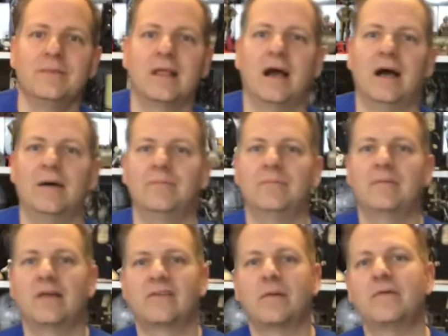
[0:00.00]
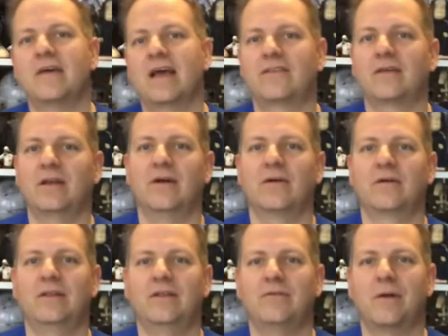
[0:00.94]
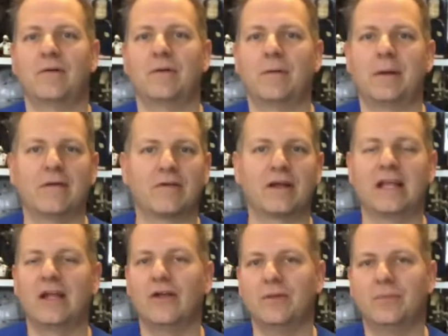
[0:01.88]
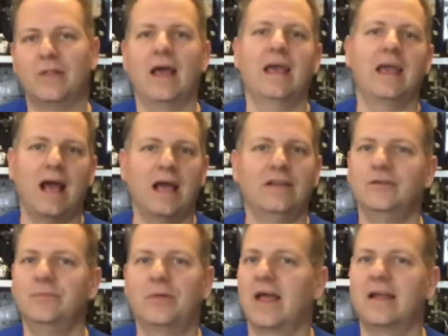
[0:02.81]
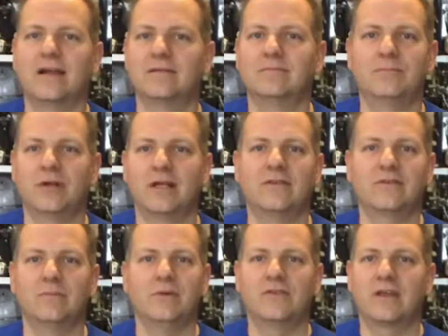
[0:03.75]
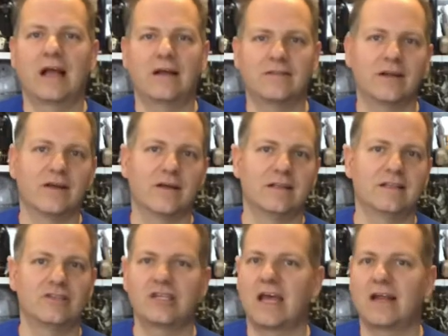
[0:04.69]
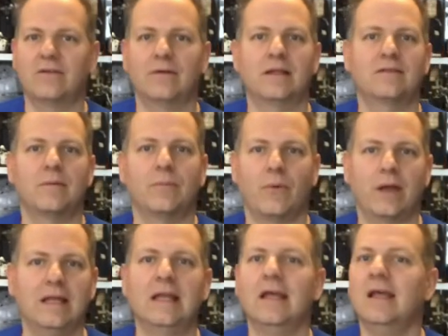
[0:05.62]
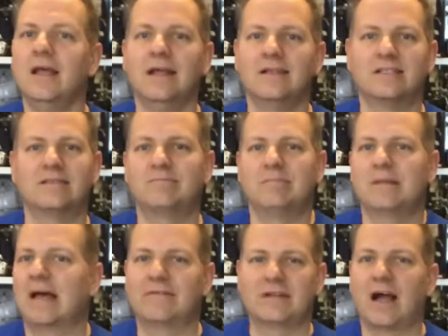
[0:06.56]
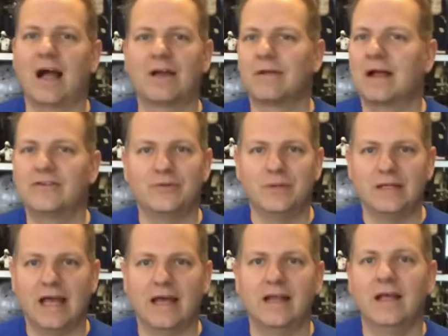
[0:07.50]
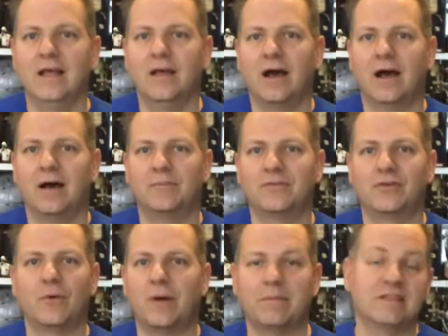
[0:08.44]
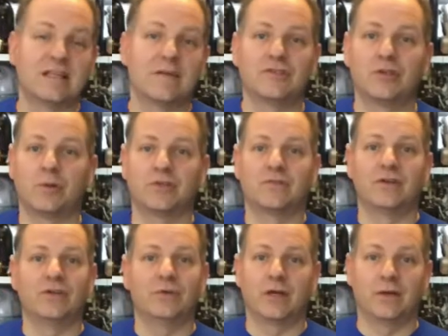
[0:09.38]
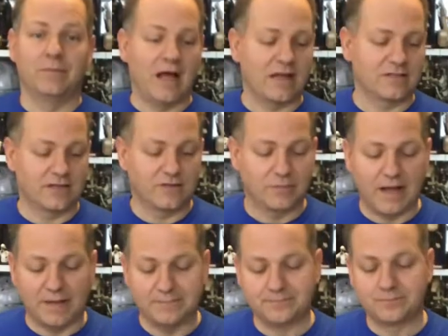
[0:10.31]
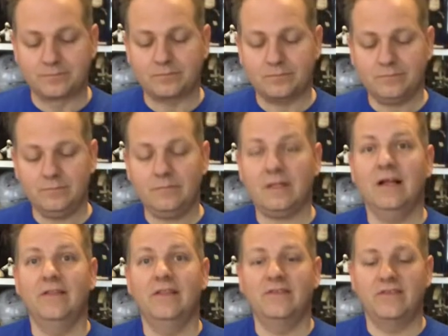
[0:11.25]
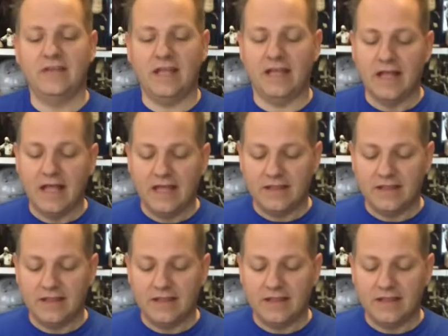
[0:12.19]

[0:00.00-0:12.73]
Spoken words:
Some have asked, you know, are we ever going to hear you play? I do plan on putting some music out there on this channel at some point. Just haven't gotten around to it yet. So I'm just having so much fun doing unboxings. But this is neat.